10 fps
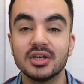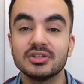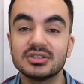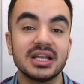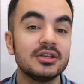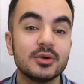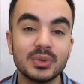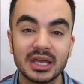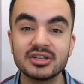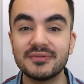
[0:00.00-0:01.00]
just to let you know,
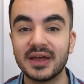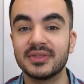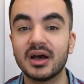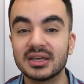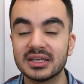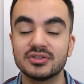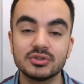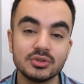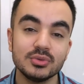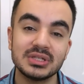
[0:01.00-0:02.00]
we actually found that our guests
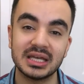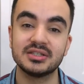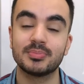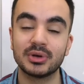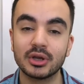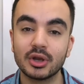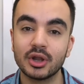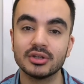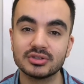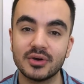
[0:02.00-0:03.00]
do tend to bring a
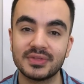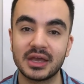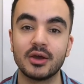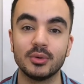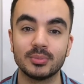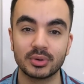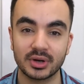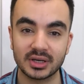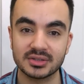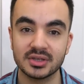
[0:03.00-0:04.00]
lot of their own
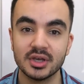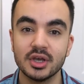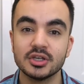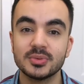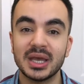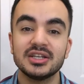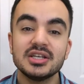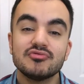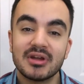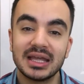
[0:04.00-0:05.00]
products, so we
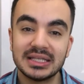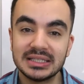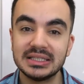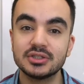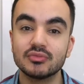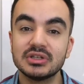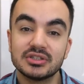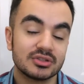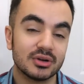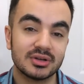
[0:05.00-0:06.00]
actually rarely need to
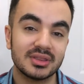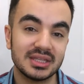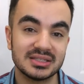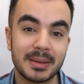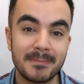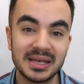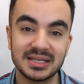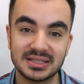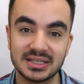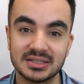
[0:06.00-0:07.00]
restock these
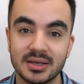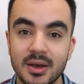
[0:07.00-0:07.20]
amenities.